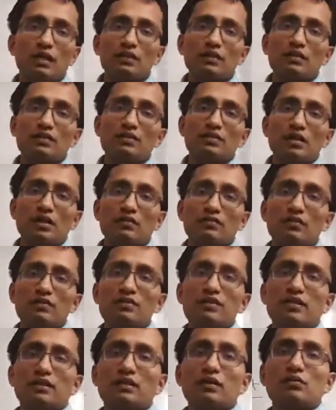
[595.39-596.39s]
and the
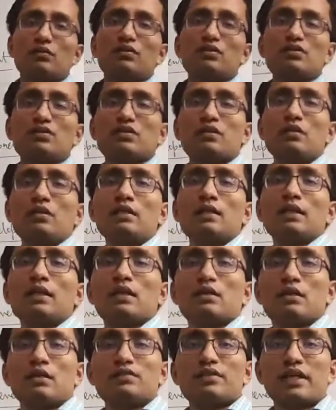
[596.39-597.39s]
service sector, which is the
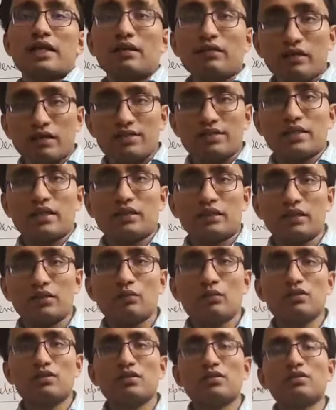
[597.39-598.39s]
secondary
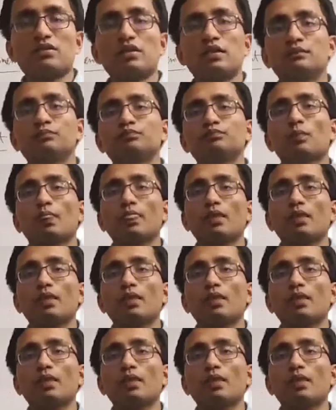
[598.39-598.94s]
sector, which is the